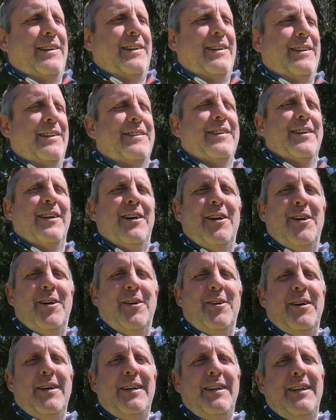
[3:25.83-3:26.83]

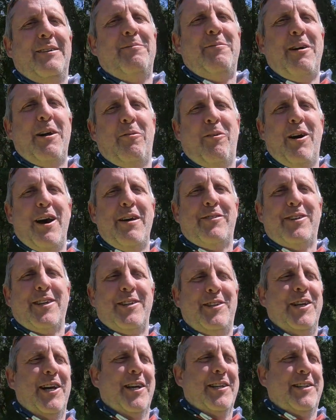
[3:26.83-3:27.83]
So my wife
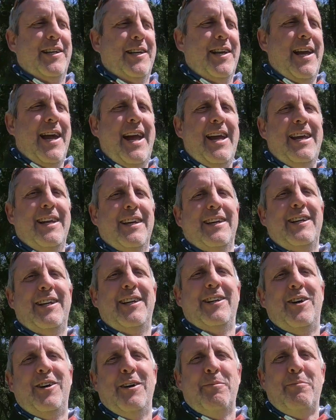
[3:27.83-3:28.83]
suggested, hey,
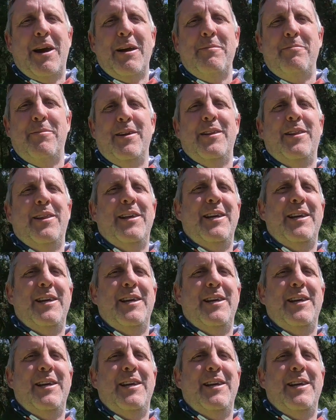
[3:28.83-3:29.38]
you know, it might be